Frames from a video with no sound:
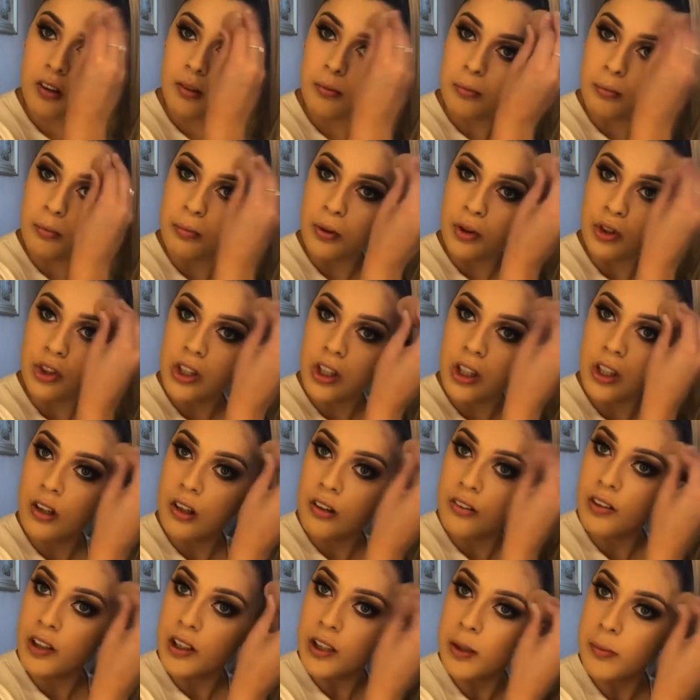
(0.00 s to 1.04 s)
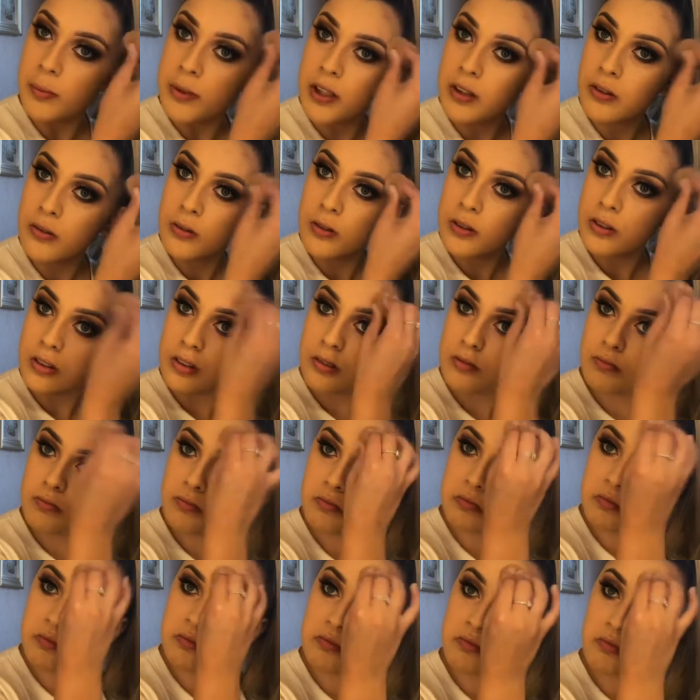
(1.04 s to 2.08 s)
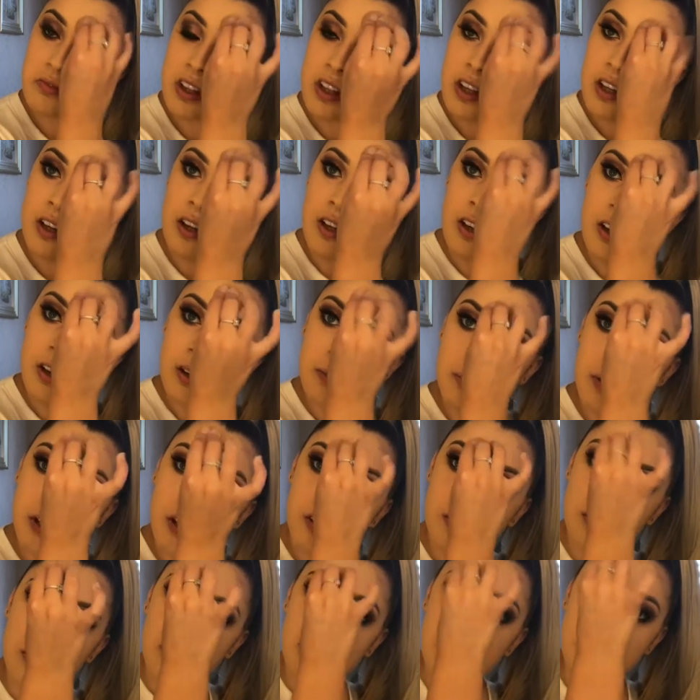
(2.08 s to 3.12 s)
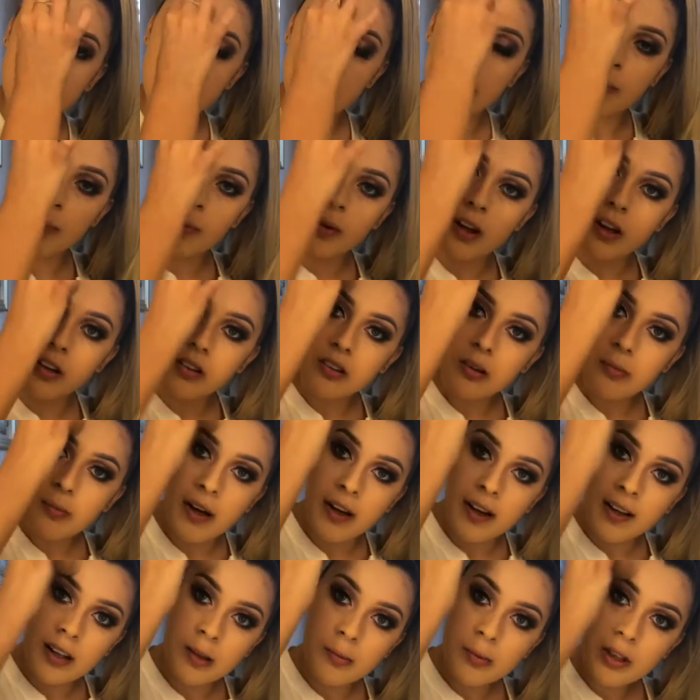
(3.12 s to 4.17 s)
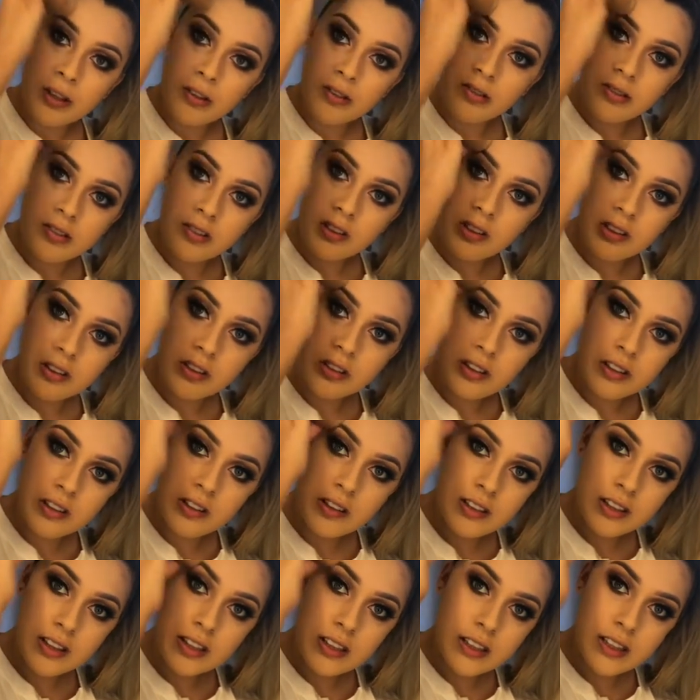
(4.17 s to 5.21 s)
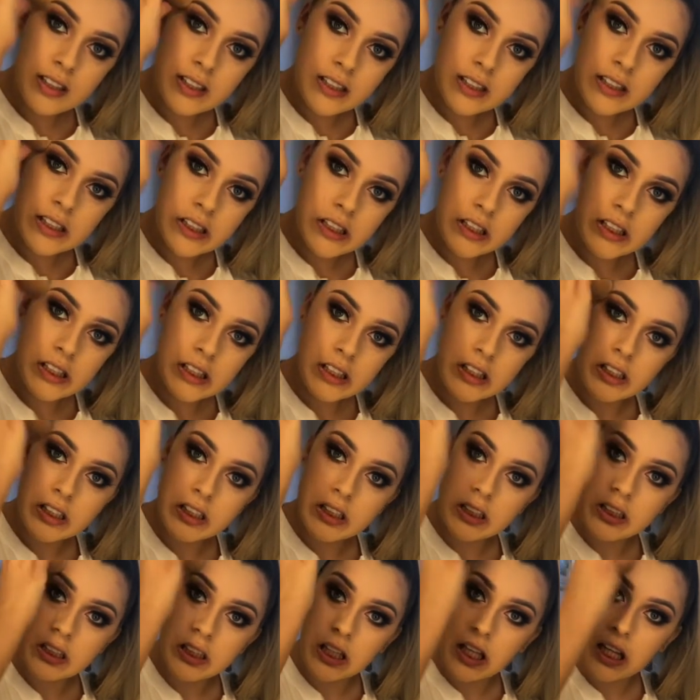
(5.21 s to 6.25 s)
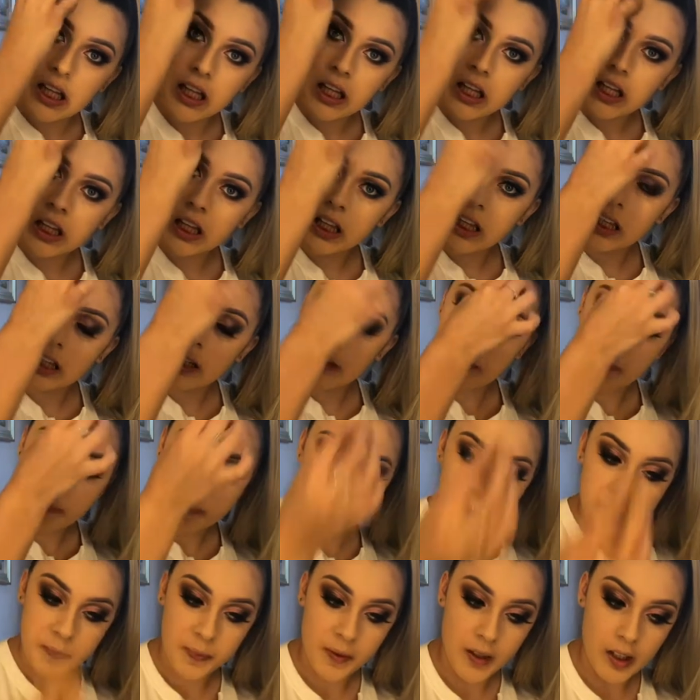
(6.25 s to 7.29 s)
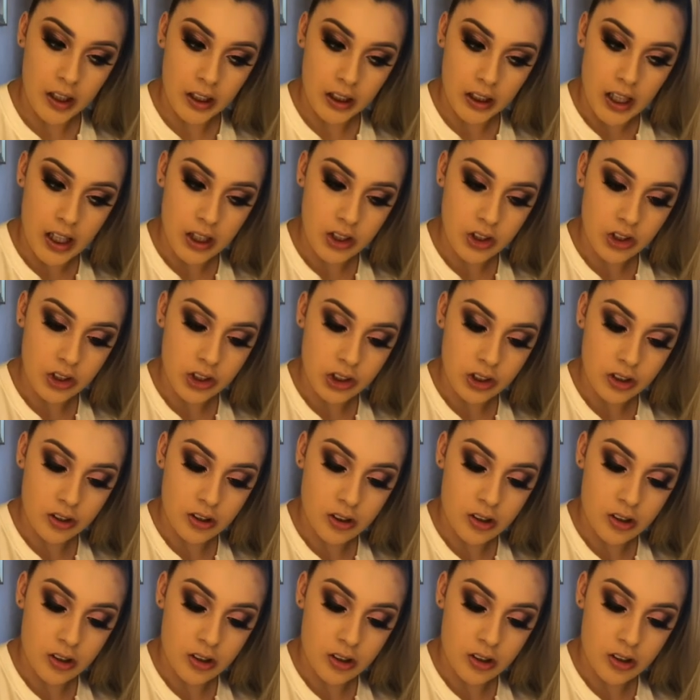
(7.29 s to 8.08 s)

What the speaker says: bushy enough eyebrows, because I plucked my eyebrows today, last year.